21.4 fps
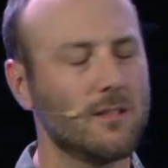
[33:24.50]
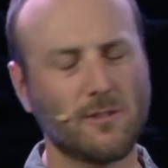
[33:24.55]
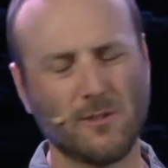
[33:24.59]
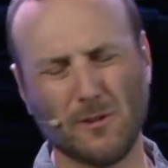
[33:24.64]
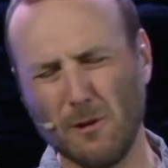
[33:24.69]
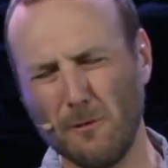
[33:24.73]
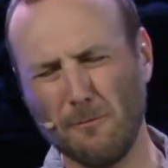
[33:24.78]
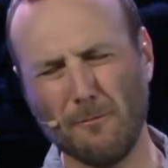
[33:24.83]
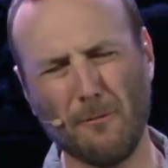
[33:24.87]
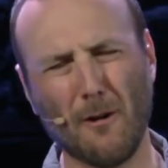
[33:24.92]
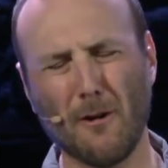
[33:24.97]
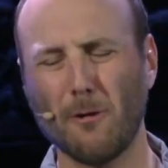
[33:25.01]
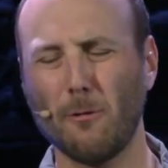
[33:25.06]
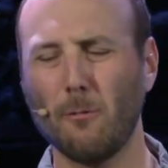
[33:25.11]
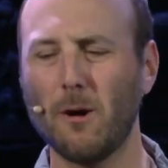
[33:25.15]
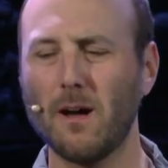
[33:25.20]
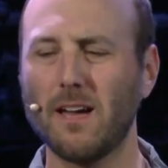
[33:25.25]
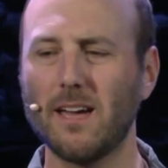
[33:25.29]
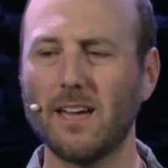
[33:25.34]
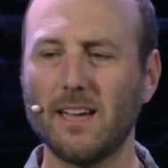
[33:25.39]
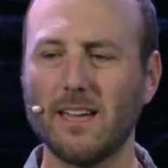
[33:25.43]
It's too far
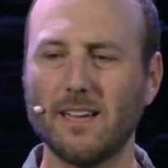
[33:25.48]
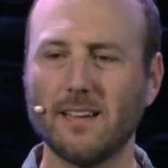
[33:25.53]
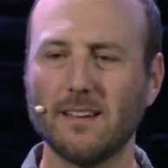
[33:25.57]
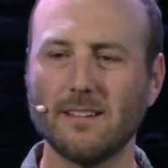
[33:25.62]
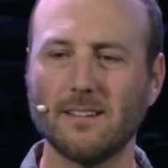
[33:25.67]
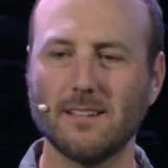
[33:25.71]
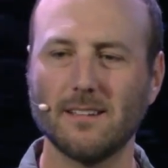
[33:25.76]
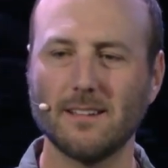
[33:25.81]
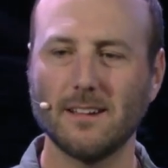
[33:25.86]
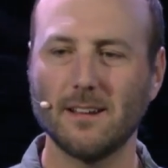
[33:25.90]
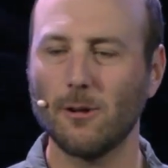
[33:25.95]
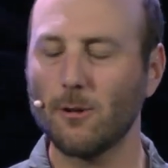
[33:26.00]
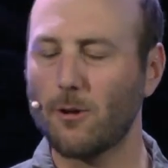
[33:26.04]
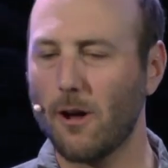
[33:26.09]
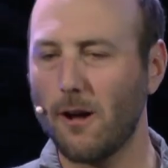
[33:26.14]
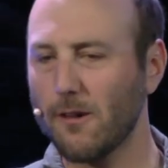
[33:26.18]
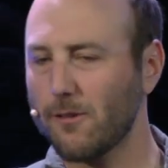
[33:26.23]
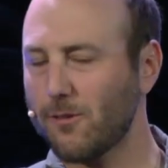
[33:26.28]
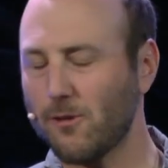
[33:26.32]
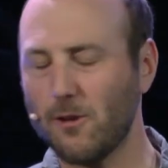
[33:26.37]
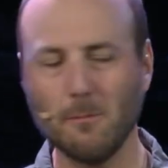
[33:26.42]
away. It'll
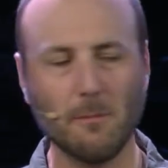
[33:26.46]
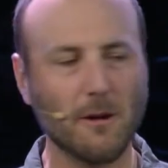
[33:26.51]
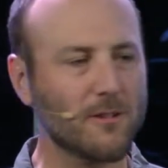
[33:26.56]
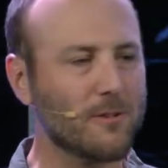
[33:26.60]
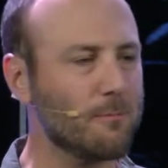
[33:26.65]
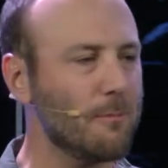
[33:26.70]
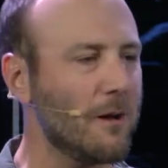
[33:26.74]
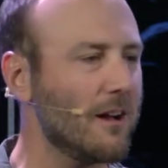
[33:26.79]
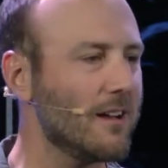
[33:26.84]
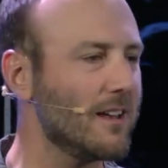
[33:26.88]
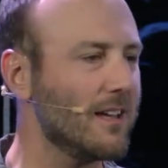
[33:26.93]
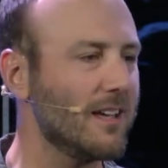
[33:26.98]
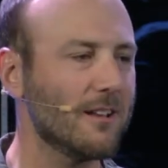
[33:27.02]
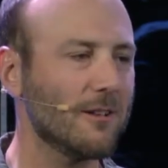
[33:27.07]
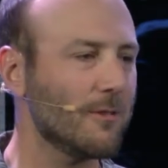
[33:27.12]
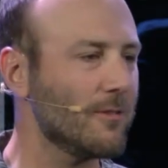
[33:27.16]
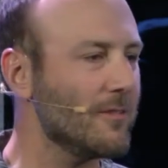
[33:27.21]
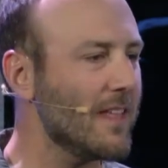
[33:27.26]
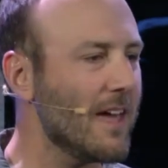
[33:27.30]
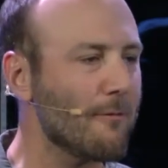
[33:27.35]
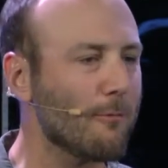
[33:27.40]
cost too much money.
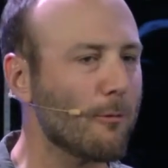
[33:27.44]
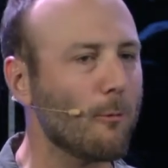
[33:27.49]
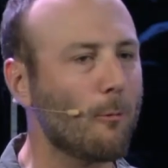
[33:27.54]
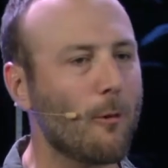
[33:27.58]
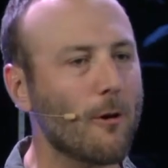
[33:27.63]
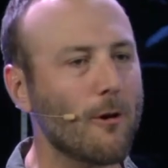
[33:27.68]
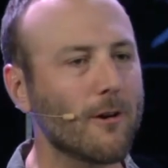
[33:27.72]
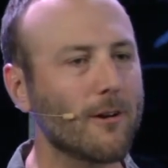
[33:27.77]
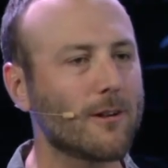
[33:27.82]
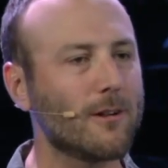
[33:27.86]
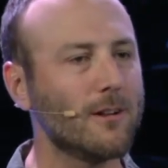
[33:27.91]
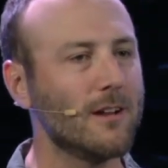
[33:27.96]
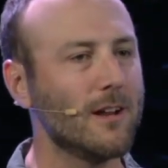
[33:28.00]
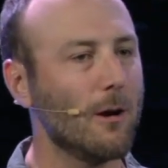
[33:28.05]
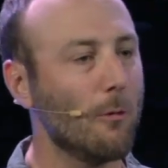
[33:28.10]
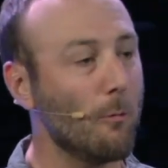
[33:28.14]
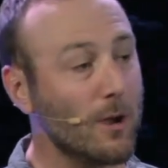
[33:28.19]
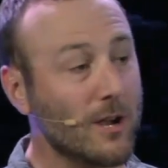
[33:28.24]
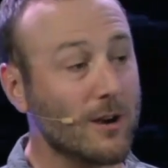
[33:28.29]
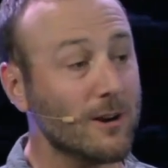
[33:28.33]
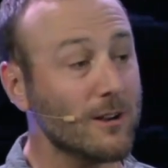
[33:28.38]
It'll never work.
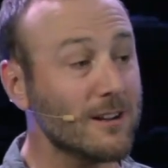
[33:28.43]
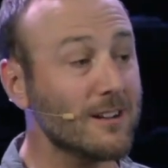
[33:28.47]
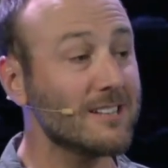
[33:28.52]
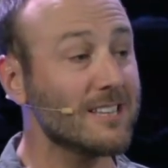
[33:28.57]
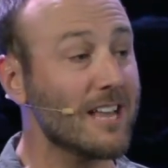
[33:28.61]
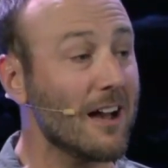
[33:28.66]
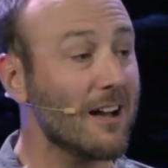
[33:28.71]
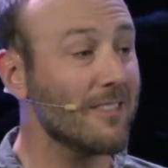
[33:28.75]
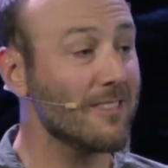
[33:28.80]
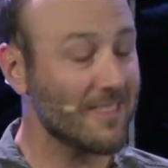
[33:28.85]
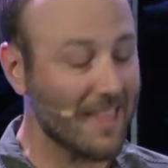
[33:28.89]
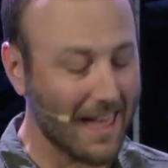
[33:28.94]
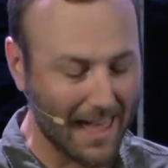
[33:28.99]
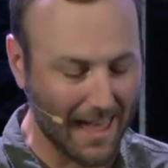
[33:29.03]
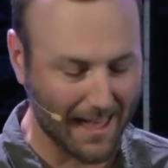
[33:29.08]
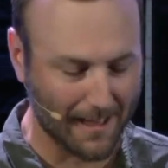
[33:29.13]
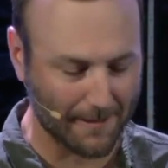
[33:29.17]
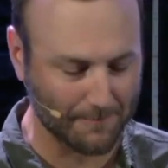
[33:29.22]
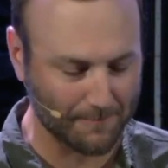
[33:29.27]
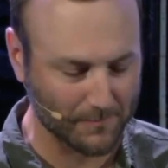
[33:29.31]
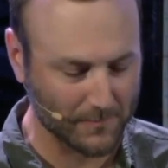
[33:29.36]
We could have done
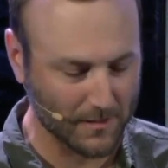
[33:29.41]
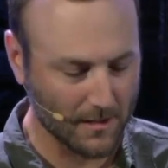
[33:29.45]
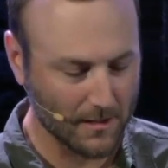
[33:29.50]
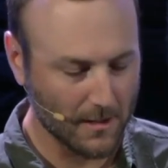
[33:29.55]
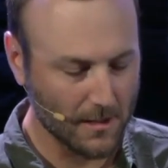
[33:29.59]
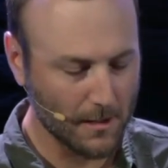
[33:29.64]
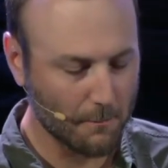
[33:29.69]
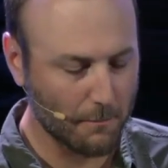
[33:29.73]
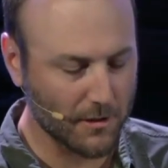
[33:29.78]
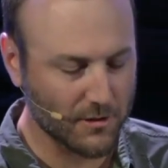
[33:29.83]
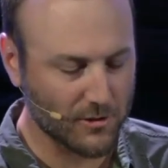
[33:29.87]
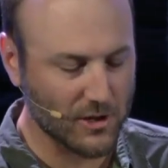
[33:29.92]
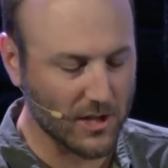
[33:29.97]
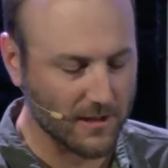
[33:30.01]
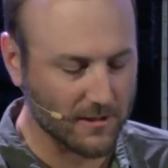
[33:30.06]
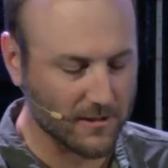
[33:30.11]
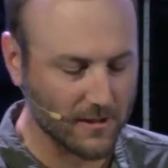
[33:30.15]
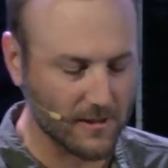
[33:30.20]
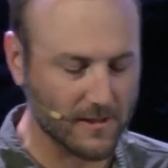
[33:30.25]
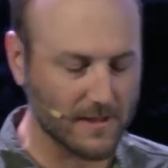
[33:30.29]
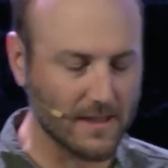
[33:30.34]
that. But
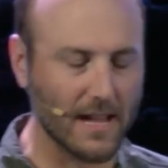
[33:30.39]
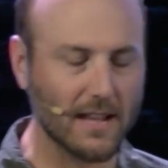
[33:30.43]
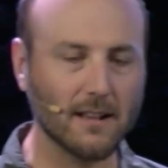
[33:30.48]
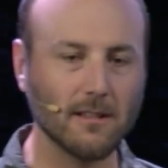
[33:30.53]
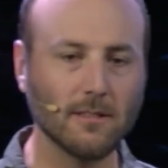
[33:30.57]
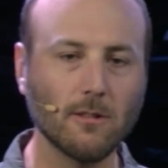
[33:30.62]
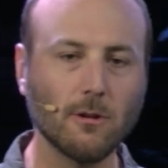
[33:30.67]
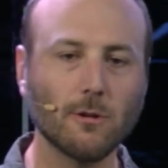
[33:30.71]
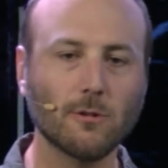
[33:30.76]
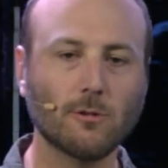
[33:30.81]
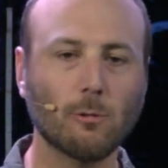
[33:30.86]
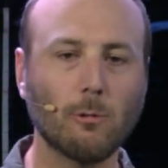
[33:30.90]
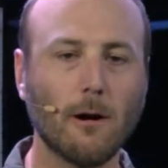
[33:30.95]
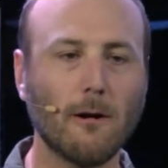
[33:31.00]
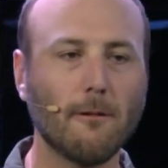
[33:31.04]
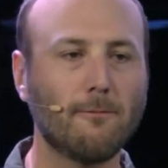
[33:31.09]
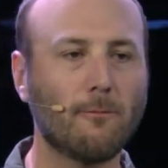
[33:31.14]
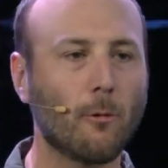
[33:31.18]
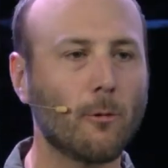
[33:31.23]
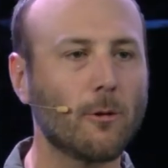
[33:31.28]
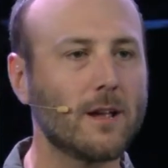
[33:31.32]
Jesus said in Luke
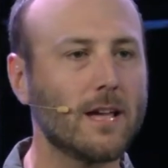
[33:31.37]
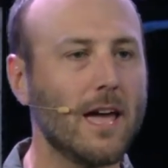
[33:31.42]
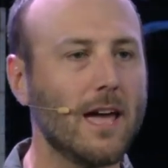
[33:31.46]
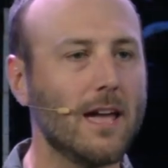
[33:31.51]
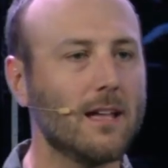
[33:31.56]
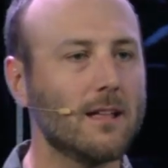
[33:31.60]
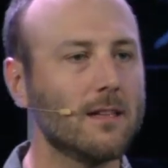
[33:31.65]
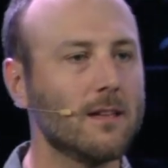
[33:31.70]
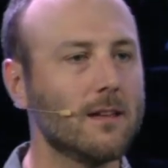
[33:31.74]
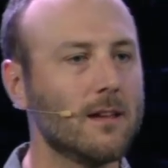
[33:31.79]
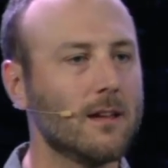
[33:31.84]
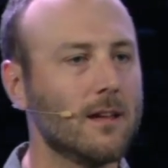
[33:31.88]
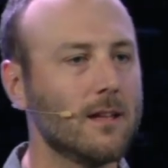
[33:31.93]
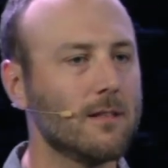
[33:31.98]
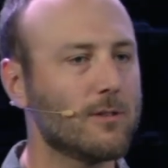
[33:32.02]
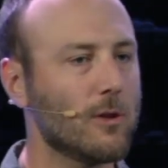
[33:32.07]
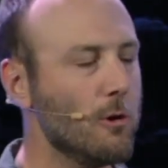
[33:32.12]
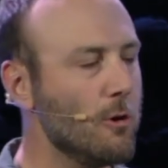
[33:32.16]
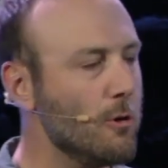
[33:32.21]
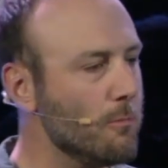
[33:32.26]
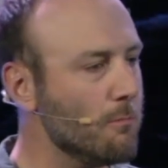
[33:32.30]
12
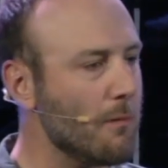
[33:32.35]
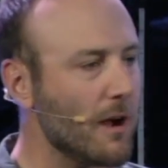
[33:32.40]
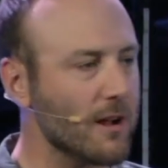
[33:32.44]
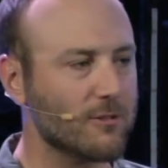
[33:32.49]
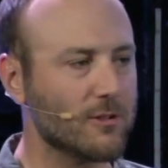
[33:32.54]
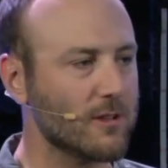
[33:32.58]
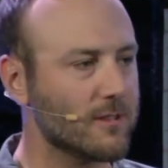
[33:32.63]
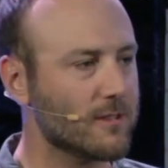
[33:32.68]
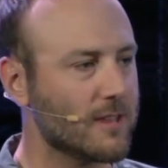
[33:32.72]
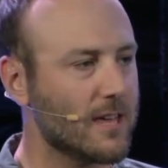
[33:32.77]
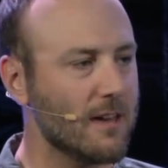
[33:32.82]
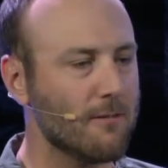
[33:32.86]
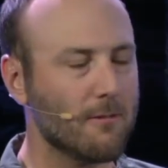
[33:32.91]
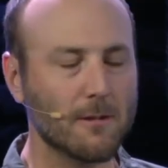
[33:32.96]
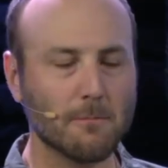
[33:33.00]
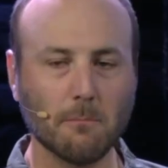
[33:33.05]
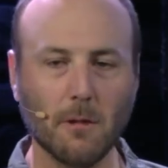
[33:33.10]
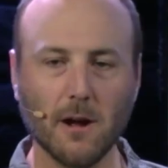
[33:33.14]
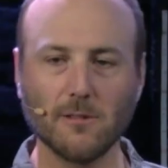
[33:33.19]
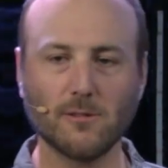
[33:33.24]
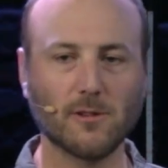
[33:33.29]
48, to whom much is
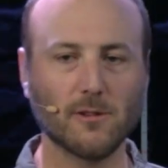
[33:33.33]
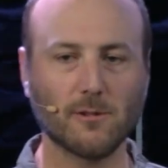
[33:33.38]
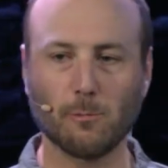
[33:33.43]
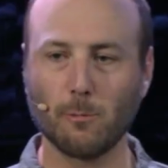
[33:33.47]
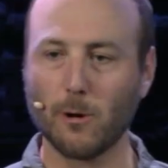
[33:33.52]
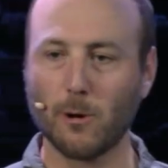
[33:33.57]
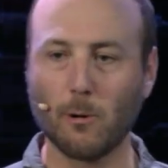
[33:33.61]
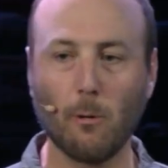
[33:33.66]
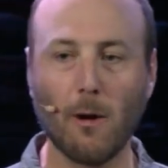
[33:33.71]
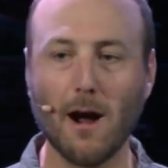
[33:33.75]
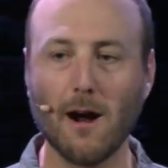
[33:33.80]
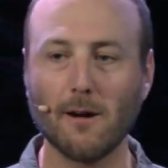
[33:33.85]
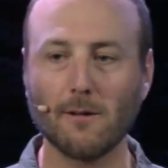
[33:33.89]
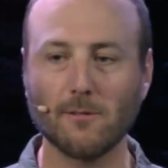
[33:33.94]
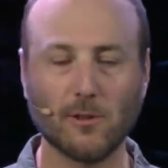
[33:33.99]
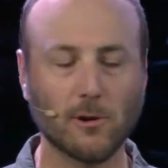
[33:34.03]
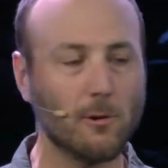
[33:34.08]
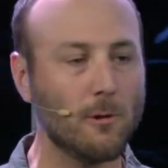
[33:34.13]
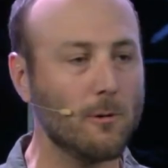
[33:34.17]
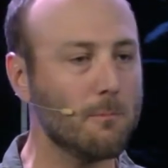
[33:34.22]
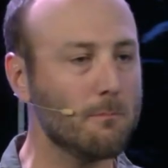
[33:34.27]
given, much is
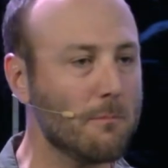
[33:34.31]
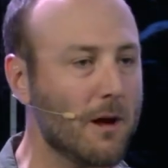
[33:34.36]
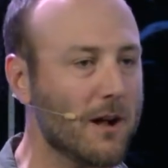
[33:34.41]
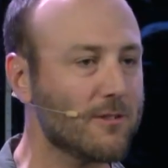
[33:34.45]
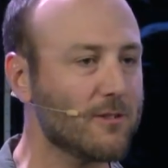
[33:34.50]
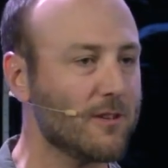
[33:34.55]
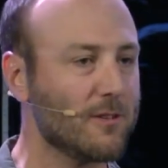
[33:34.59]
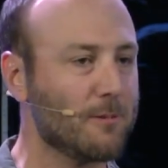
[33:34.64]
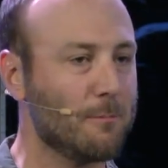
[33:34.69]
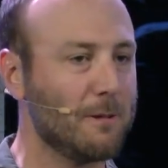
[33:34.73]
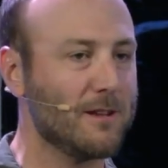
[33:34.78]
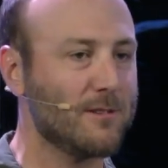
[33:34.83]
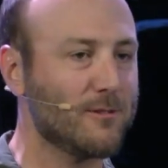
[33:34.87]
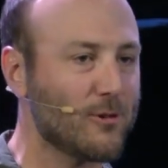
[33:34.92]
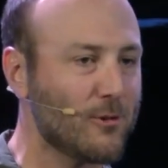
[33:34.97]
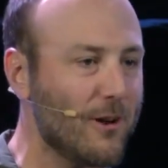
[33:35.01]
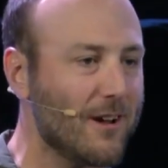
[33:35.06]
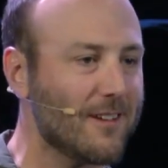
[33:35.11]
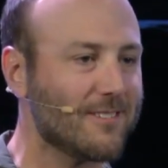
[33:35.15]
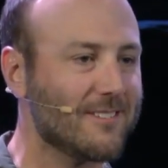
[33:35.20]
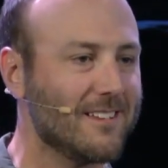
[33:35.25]
required. To whom much has been
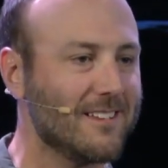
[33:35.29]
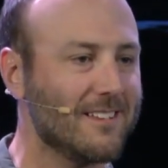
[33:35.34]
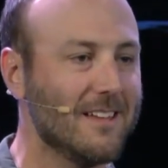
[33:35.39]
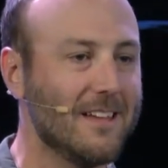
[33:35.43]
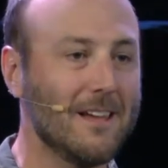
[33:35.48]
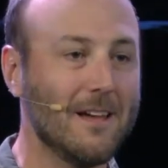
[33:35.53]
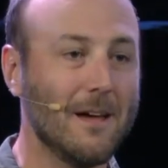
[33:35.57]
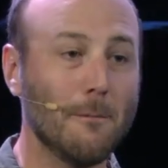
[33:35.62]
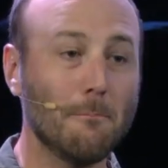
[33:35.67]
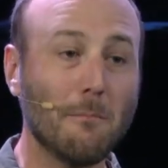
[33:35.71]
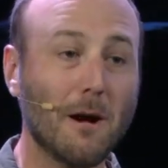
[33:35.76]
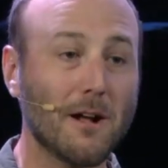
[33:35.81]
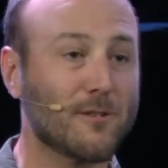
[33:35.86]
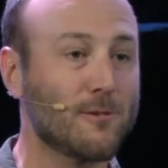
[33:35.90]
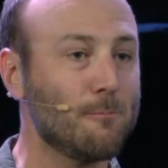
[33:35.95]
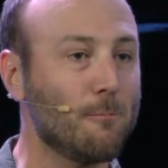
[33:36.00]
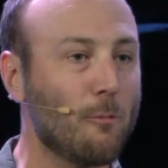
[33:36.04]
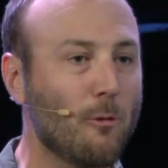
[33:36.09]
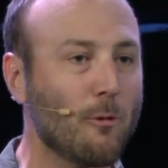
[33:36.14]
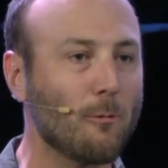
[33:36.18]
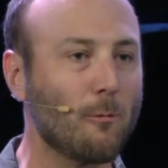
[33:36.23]
entrusted,
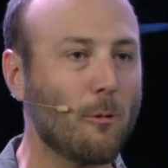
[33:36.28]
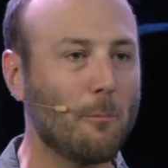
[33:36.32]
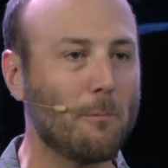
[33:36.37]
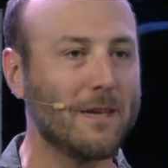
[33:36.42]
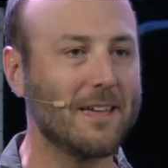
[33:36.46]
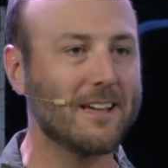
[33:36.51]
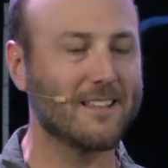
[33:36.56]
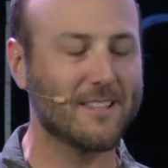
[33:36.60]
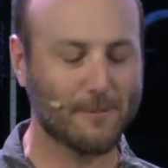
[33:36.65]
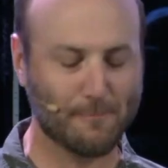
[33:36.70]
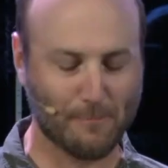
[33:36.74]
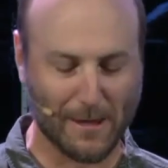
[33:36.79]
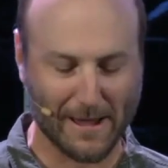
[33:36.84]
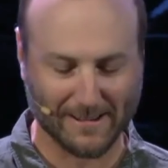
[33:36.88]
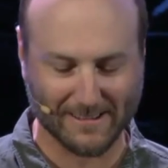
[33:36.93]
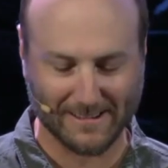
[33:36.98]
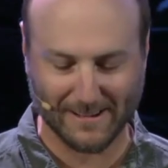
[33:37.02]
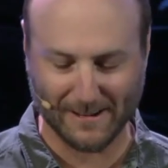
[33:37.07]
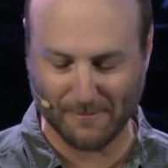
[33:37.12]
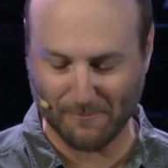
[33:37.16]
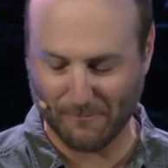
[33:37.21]
much more will be
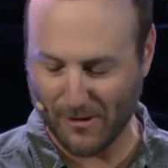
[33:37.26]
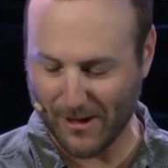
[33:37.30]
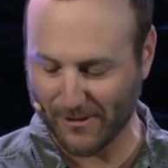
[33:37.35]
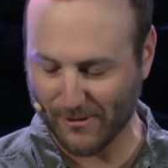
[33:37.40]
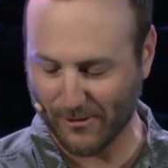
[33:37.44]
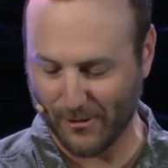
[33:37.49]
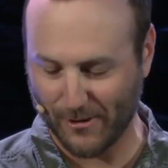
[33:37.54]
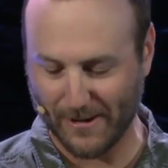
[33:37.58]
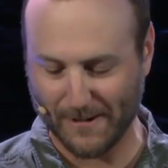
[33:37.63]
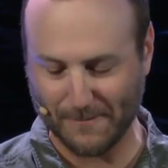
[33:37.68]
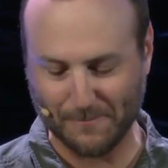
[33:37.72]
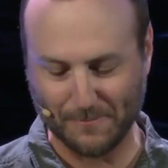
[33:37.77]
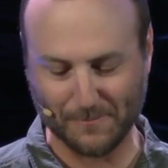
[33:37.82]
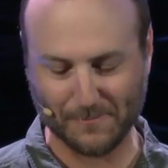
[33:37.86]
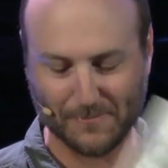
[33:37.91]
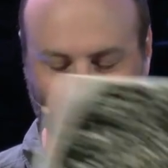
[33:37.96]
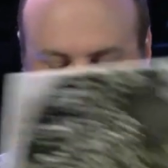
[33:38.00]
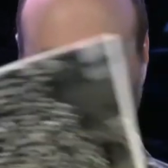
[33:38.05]
expected in victory.